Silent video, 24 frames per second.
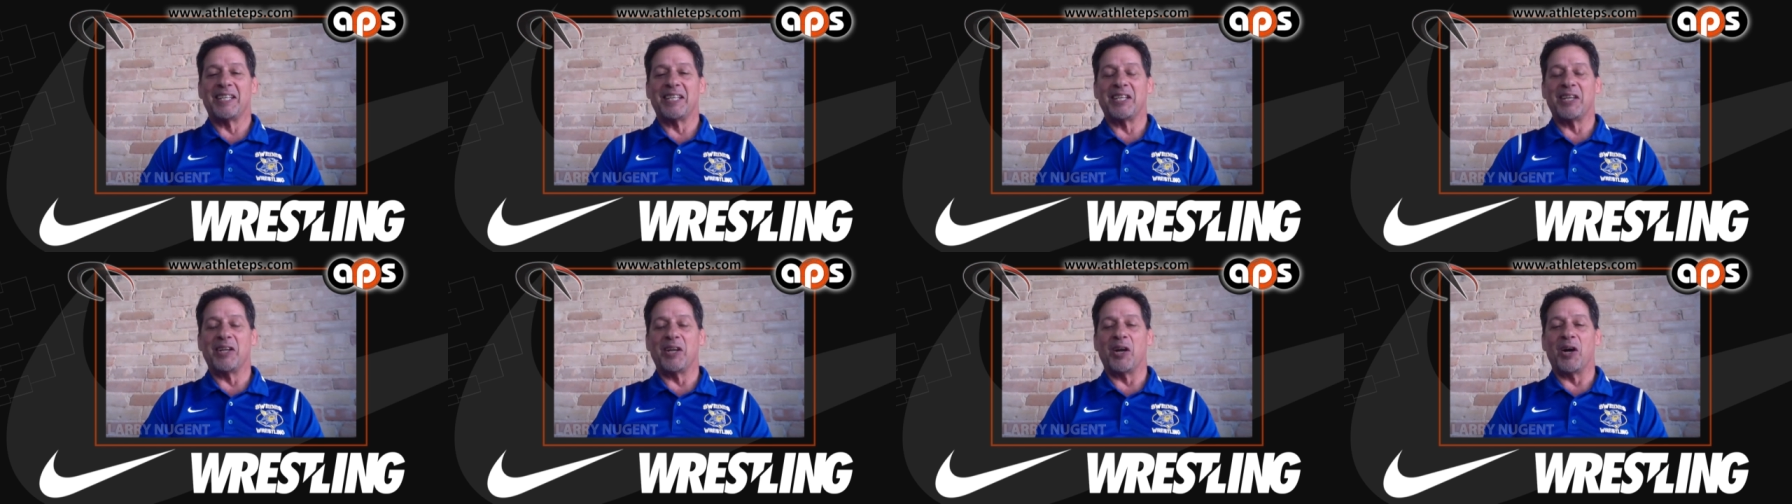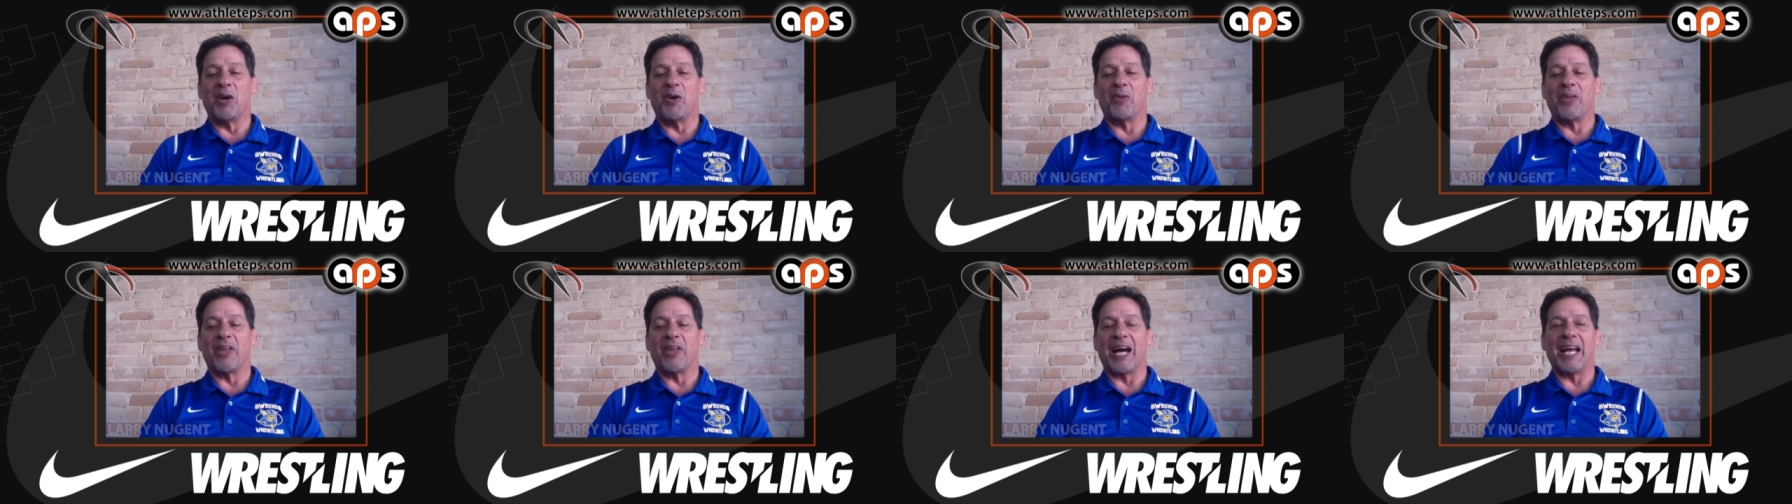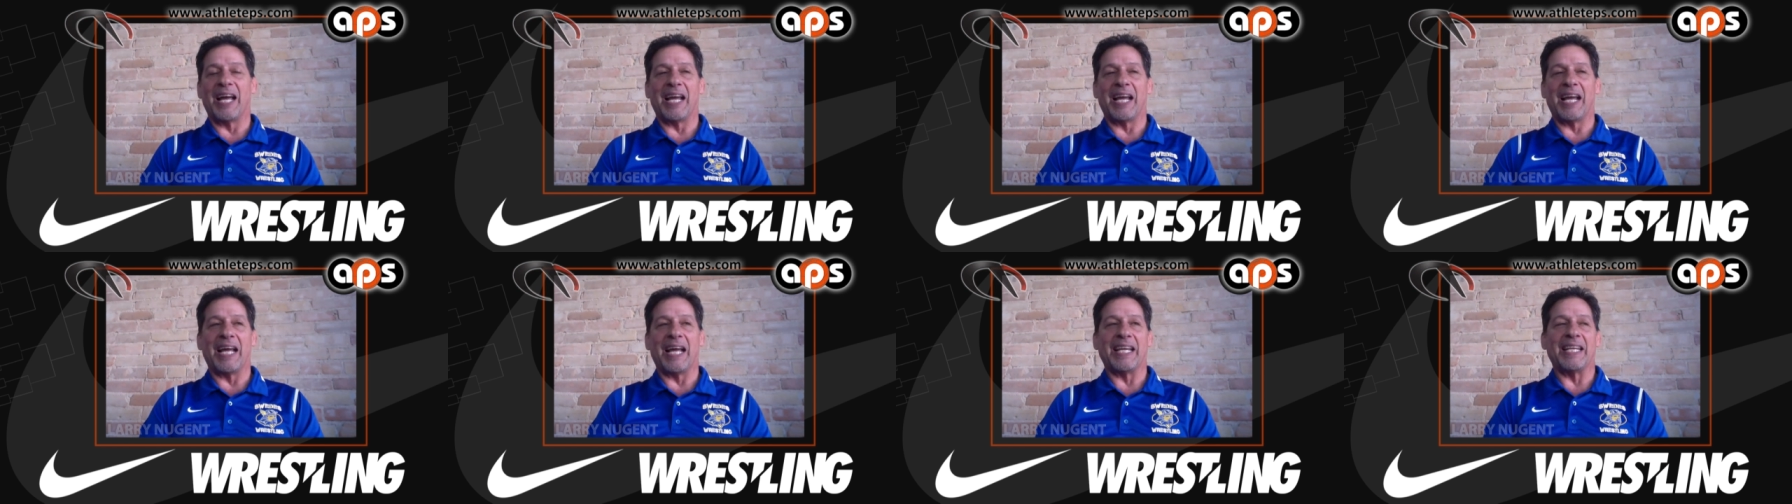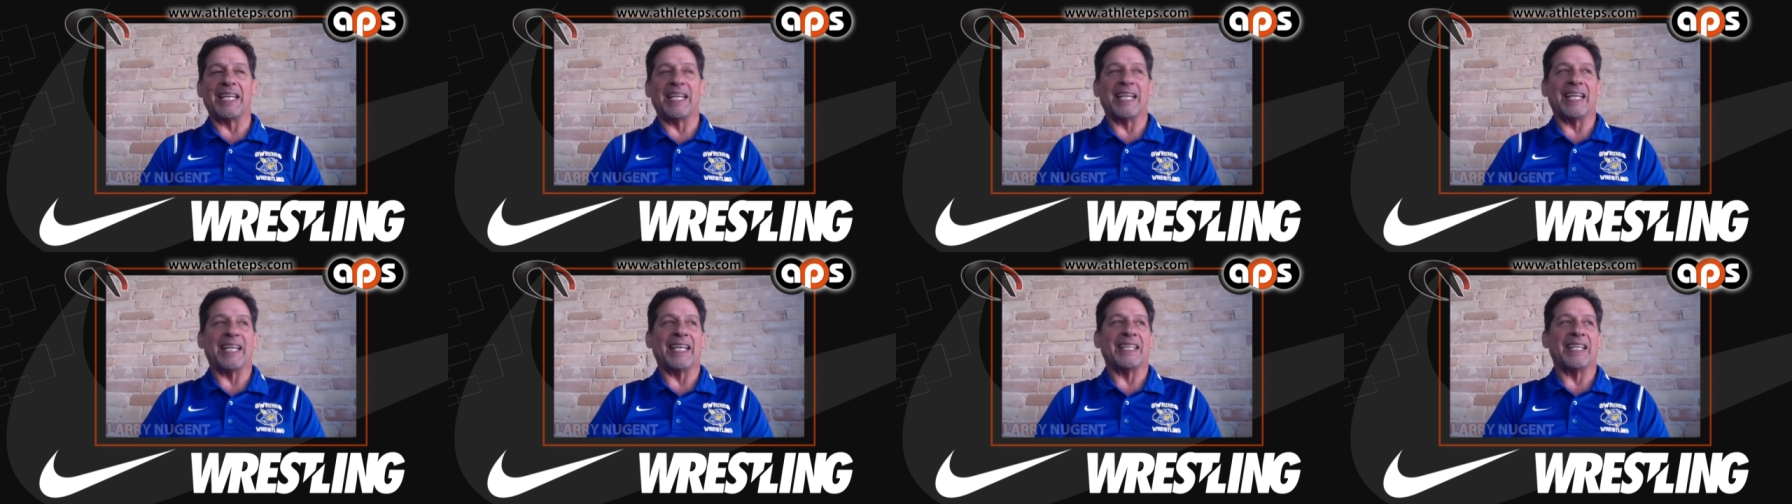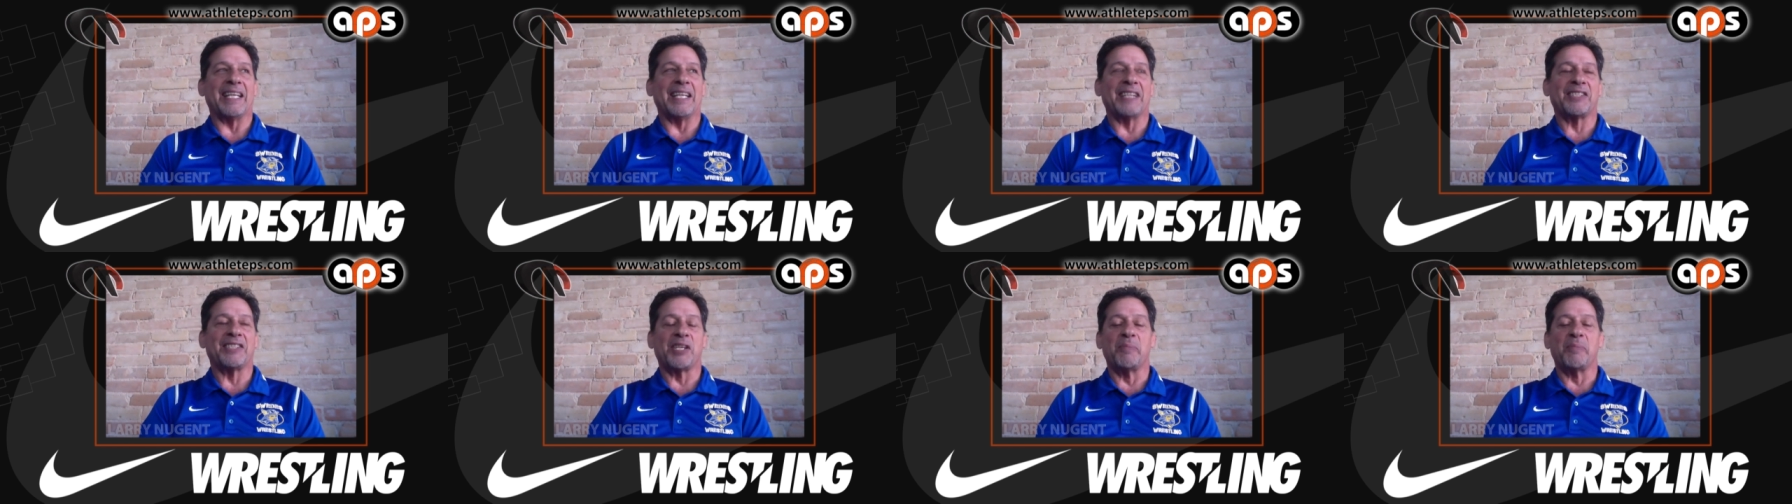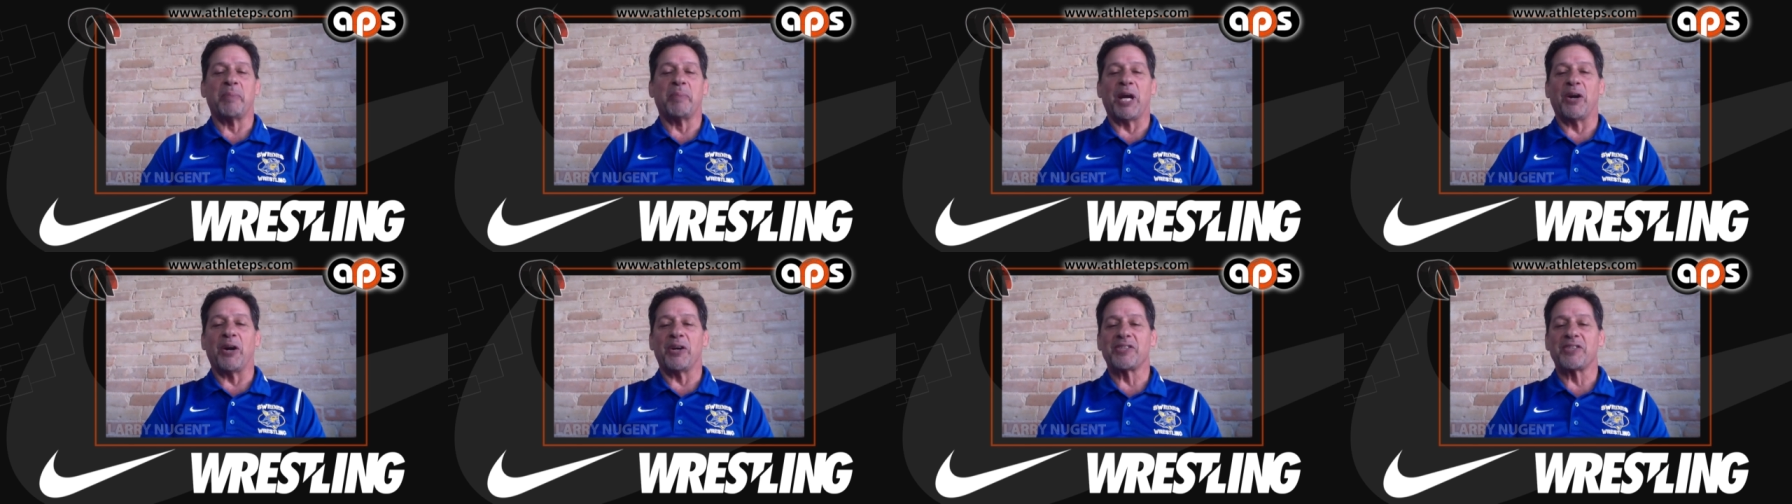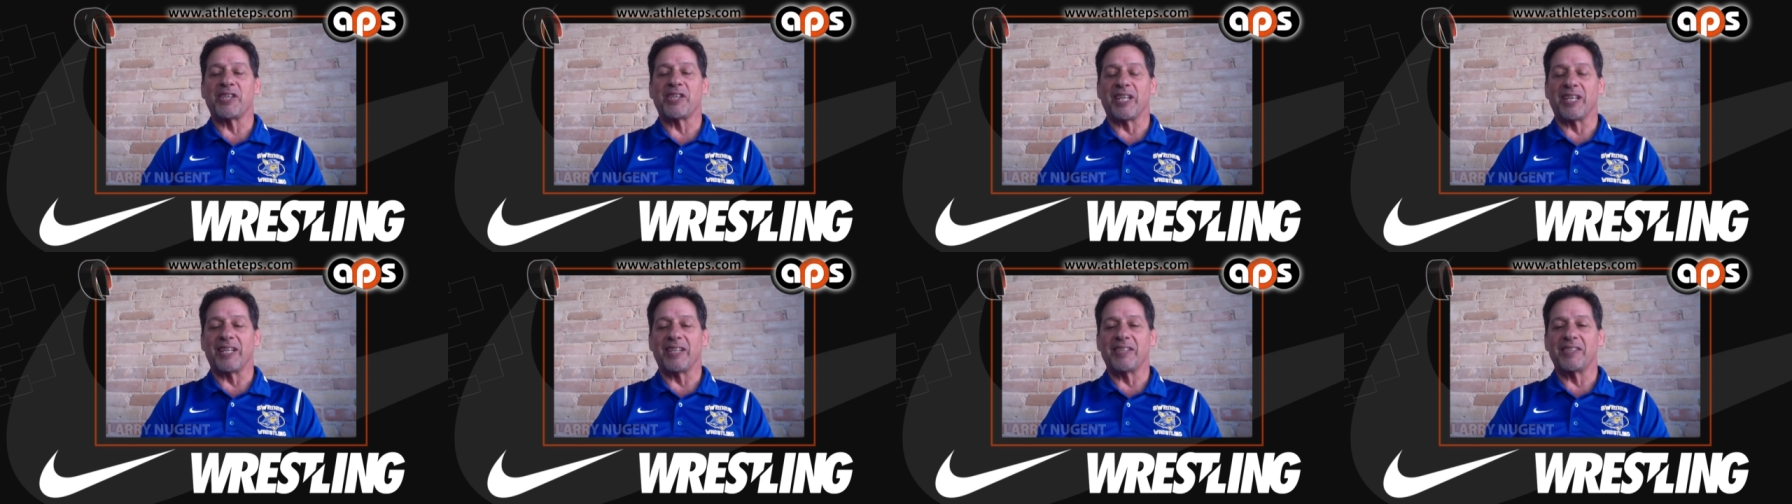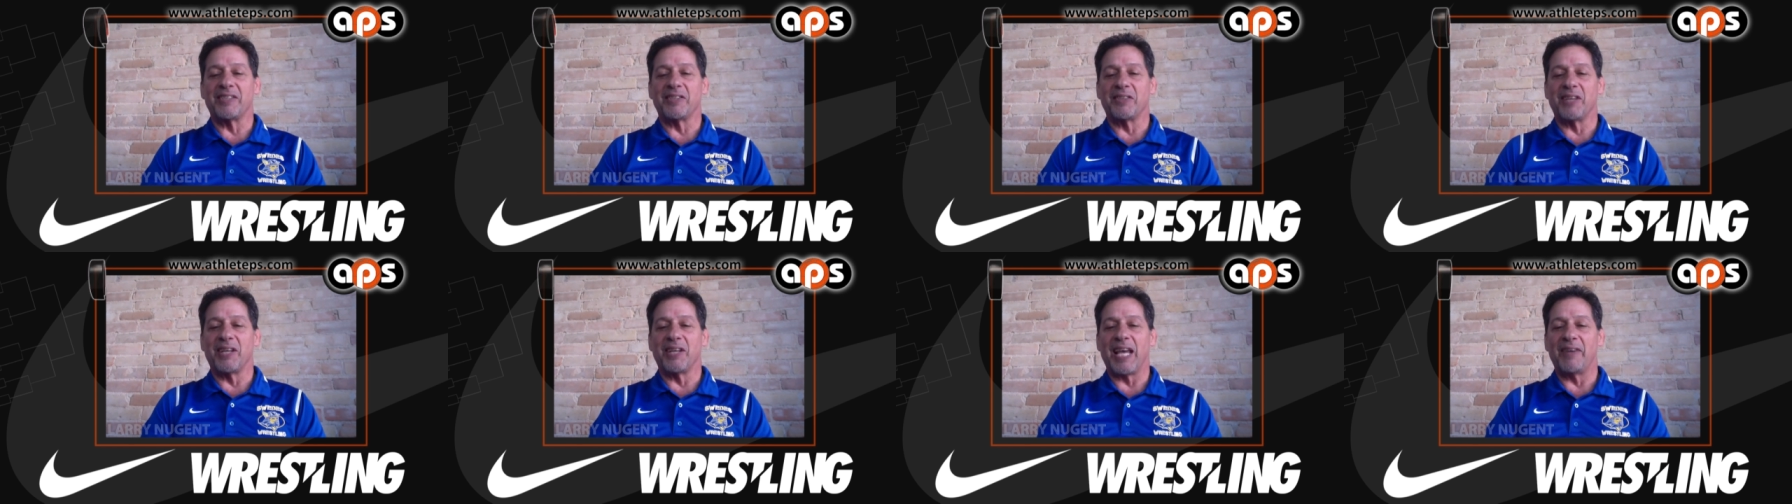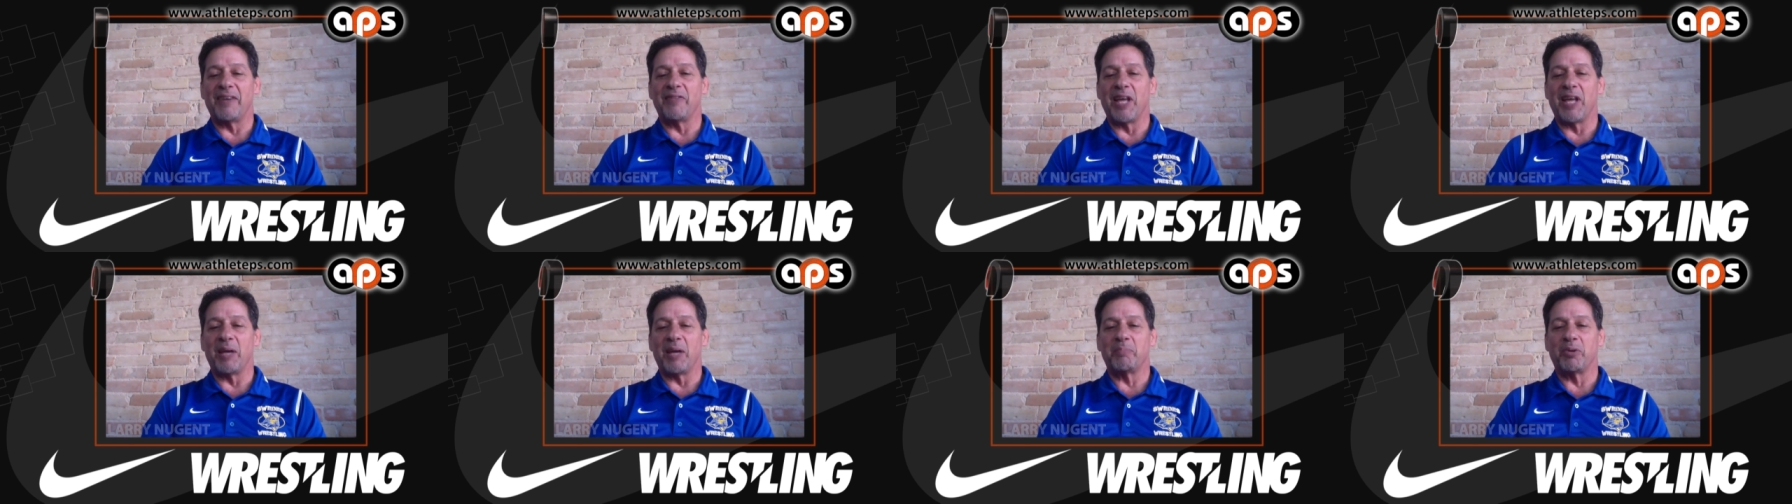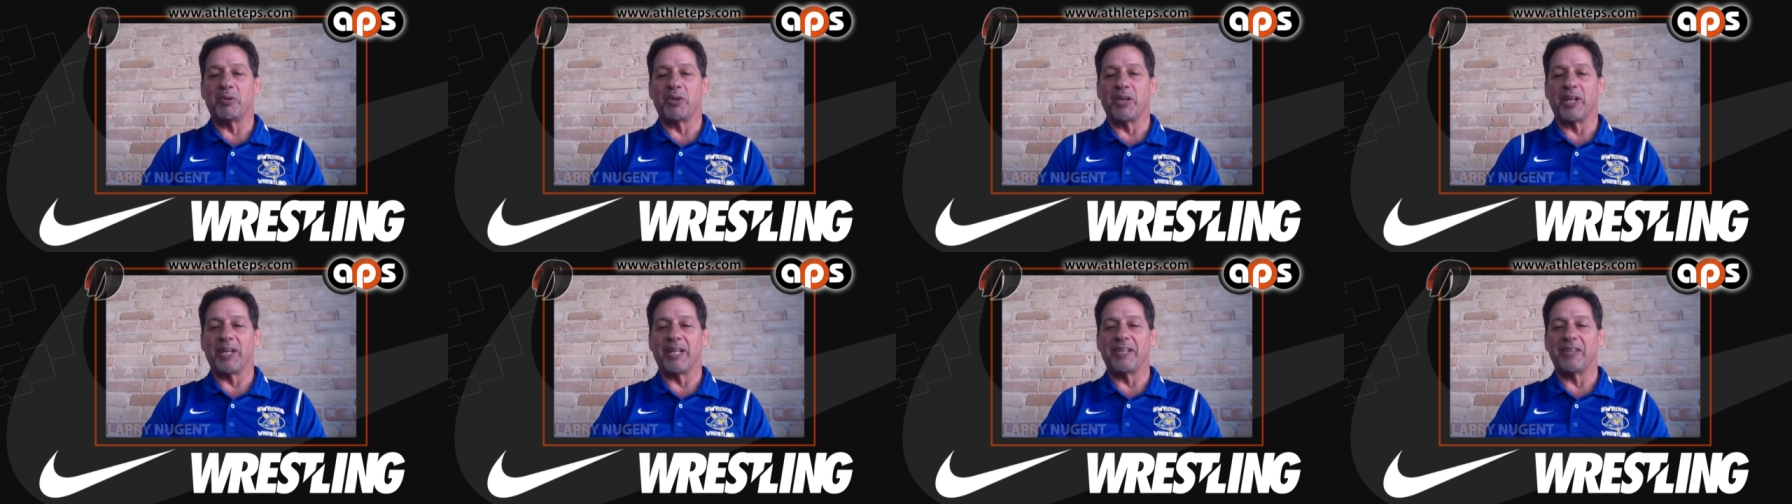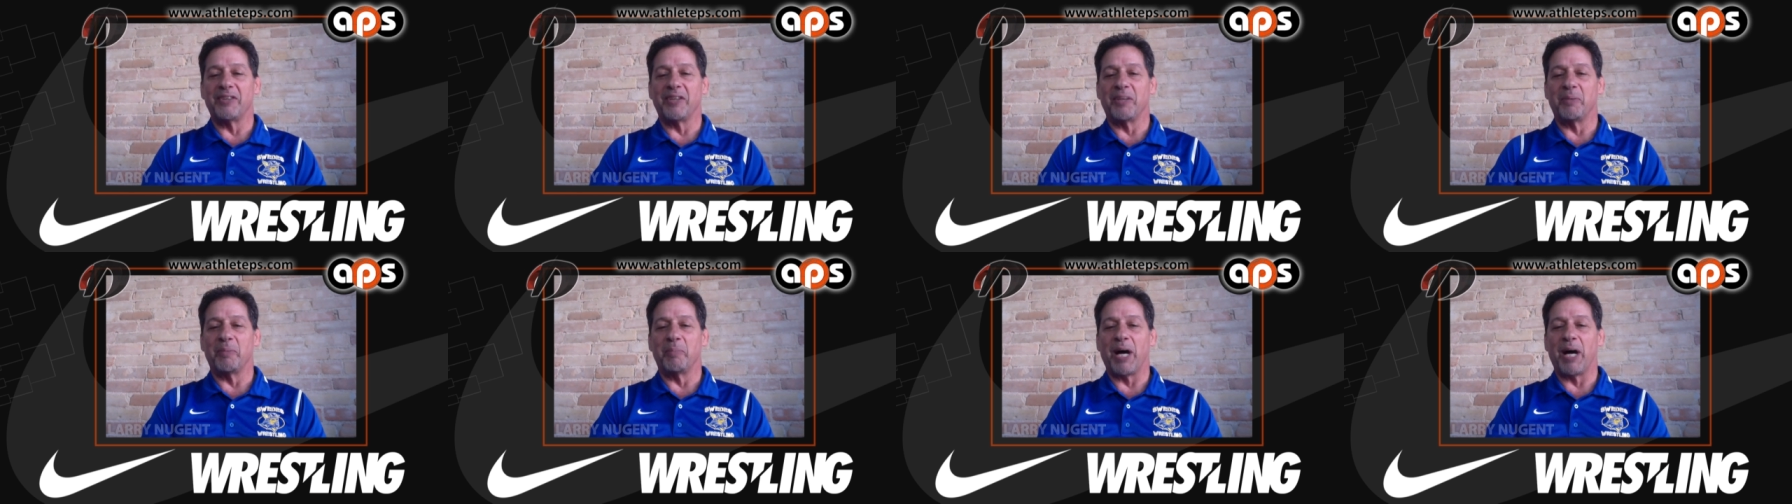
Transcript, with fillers: you know, I, I, it's embarrassing to have that put into the